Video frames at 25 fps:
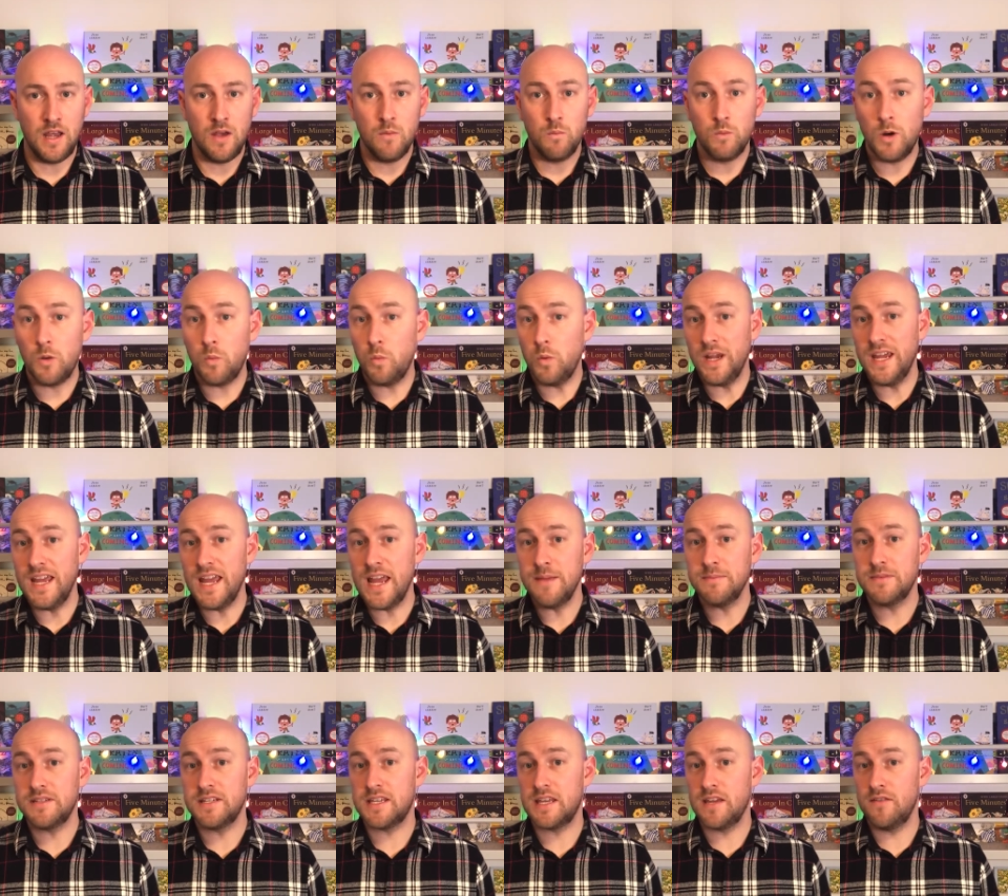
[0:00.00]
where we
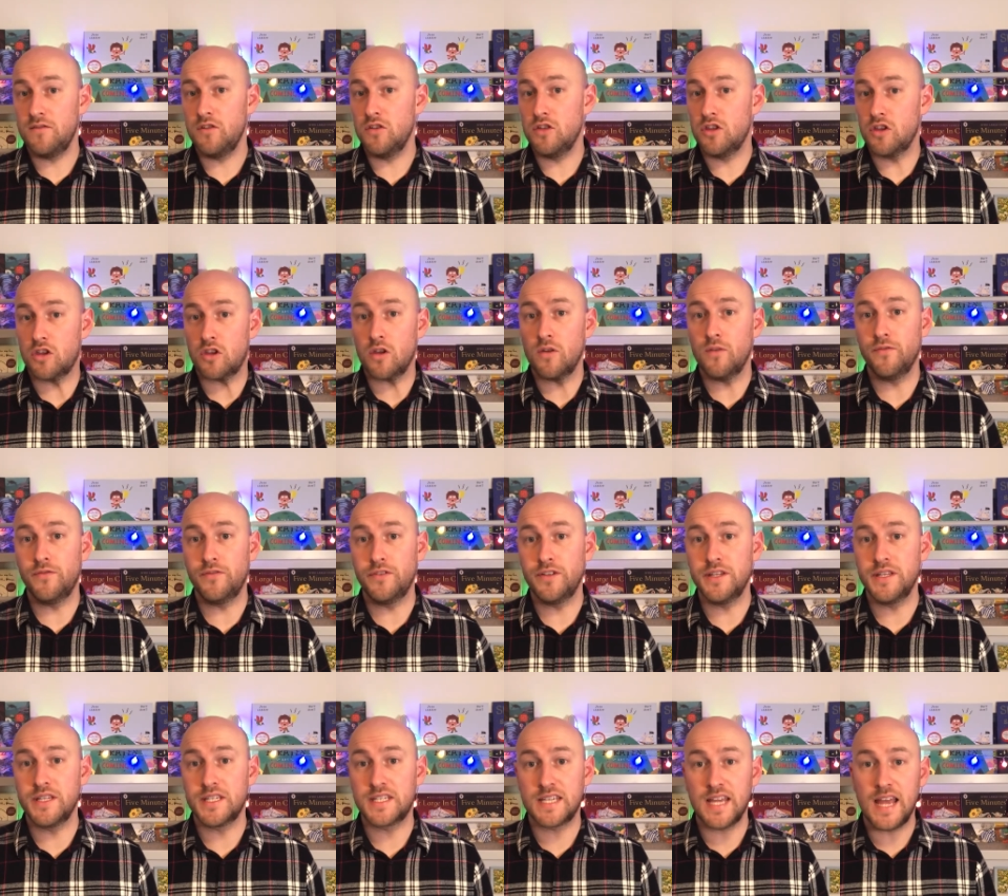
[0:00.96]
aim to give you the
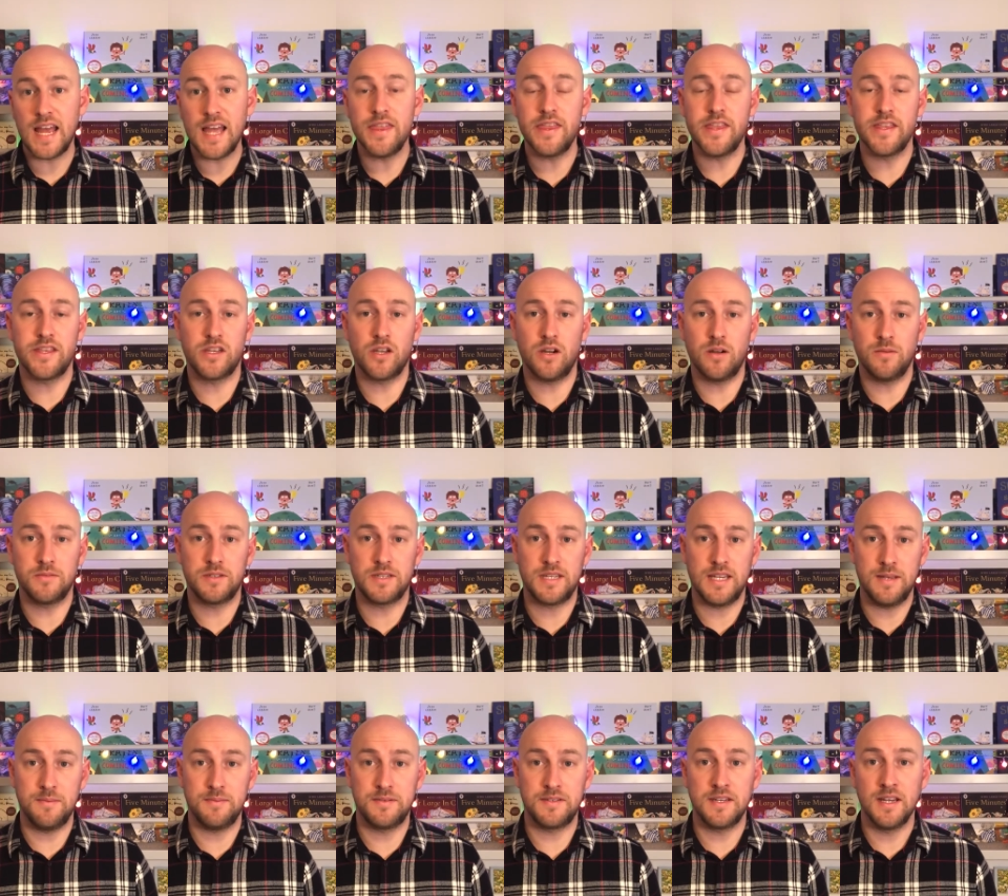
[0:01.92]
confidence and the top
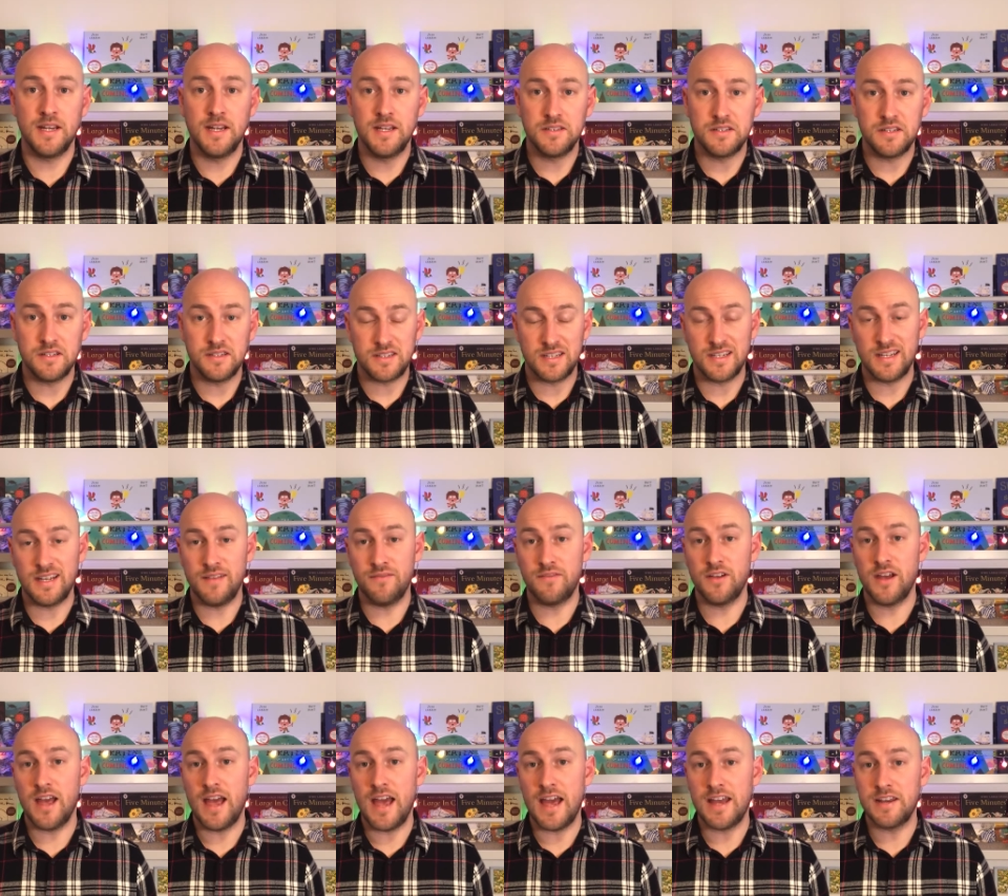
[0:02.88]
tips to
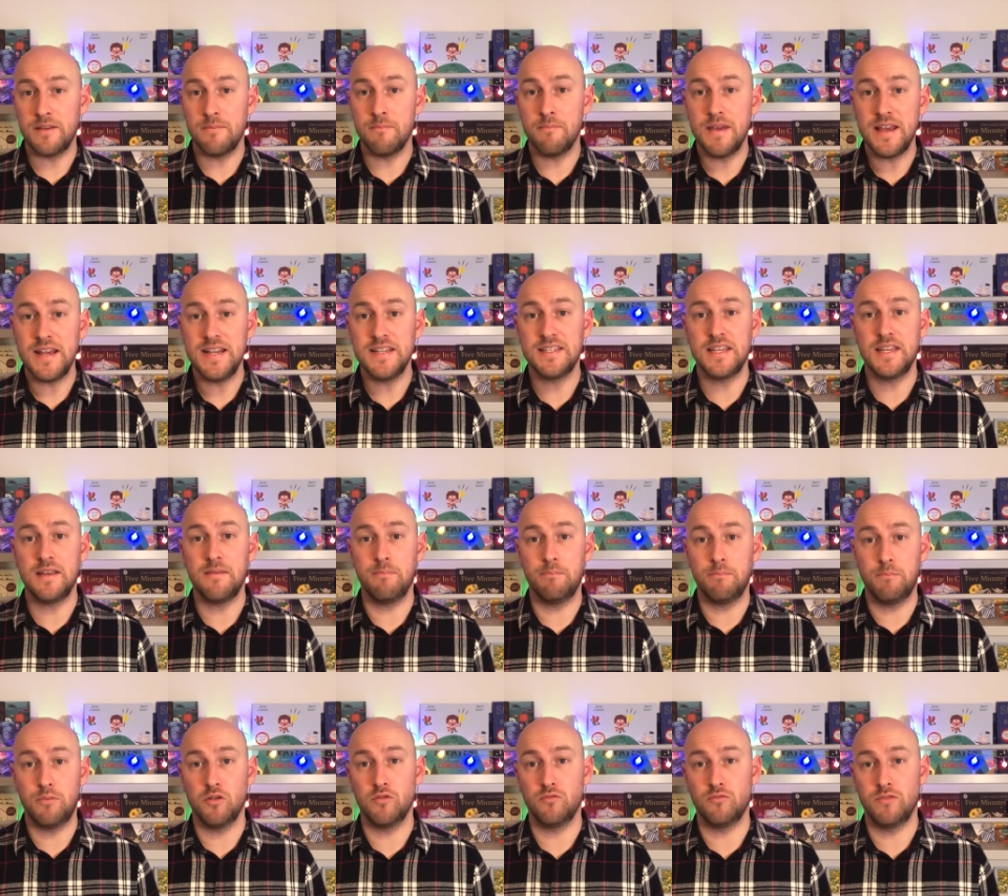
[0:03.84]
deliver an amazing
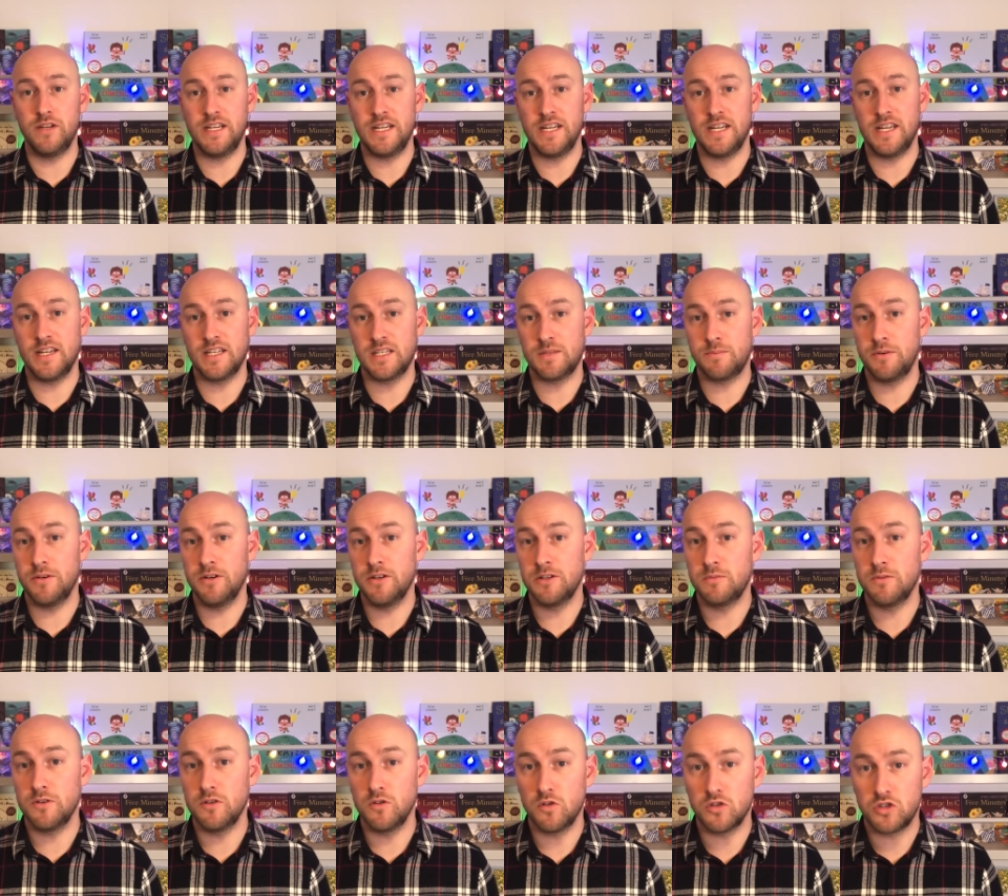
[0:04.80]
book reading
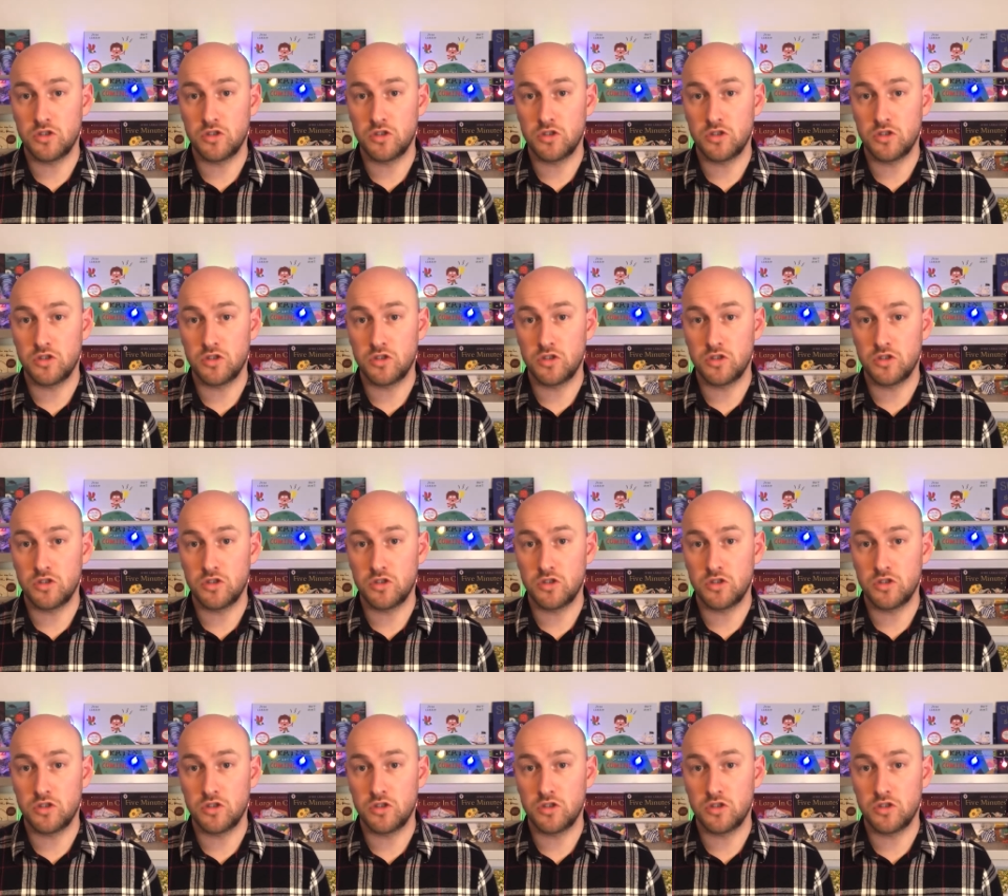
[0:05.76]
experience with your